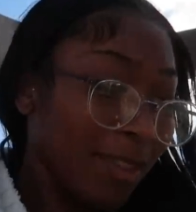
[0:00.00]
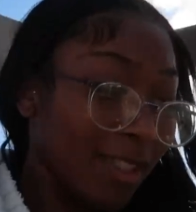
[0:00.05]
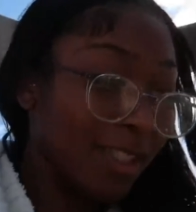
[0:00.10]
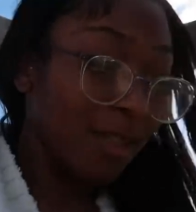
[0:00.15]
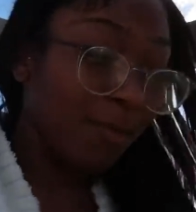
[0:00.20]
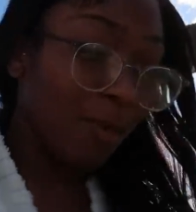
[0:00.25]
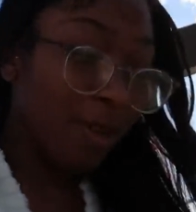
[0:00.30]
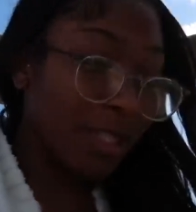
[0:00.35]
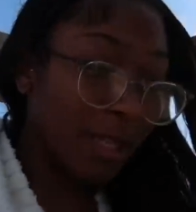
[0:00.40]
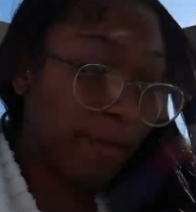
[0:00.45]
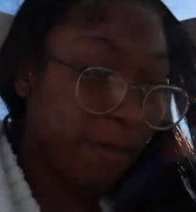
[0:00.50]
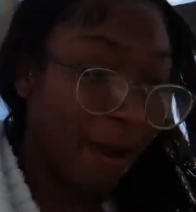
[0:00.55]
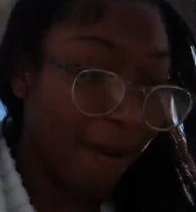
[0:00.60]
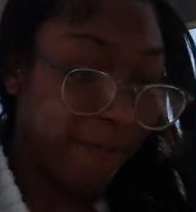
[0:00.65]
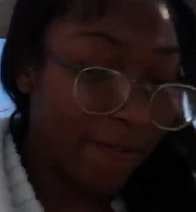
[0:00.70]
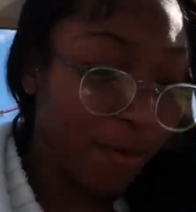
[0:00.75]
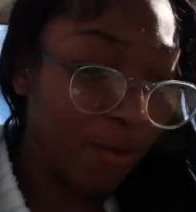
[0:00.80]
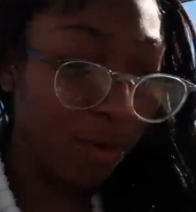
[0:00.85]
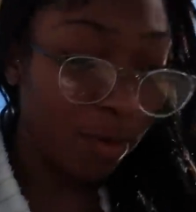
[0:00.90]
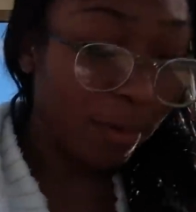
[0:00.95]
So what's the
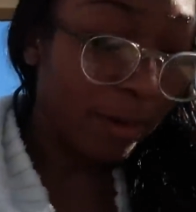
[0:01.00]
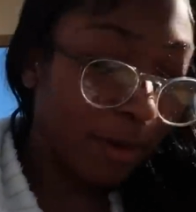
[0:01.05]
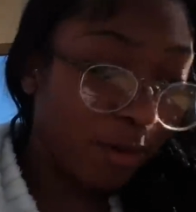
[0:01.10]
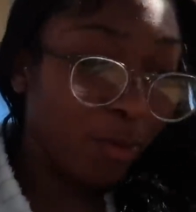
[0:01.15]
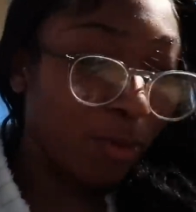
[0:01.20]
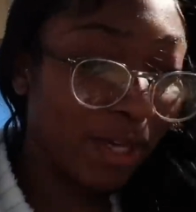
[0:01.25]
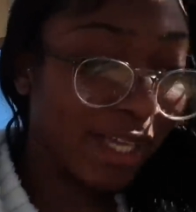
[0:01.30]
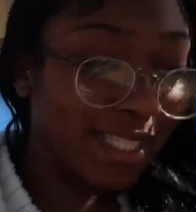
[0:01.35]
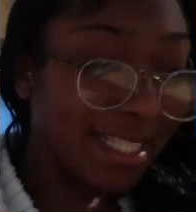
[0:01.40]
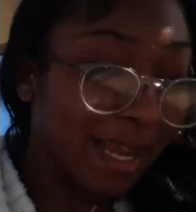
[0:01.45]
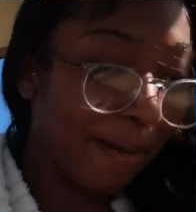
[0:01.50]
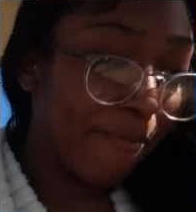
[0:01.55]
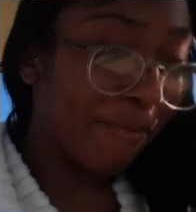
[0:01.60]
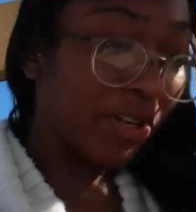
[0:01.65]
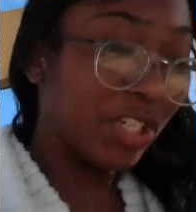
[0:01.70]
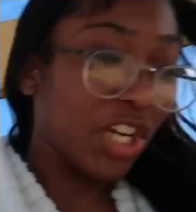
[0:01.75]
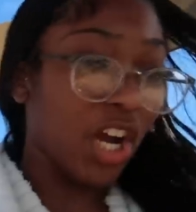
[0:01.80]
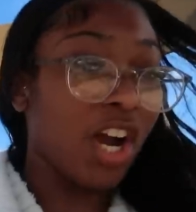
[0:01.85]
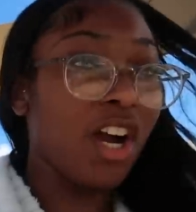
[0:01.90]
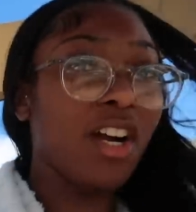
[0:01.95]
perfect walking
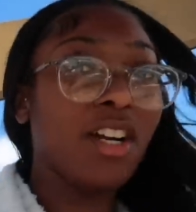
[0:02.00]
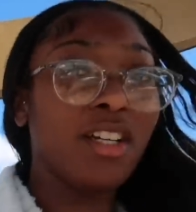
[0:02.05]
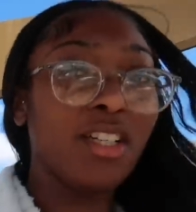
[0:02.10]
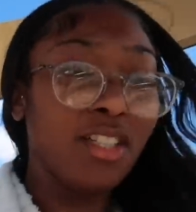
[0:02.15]
temperature?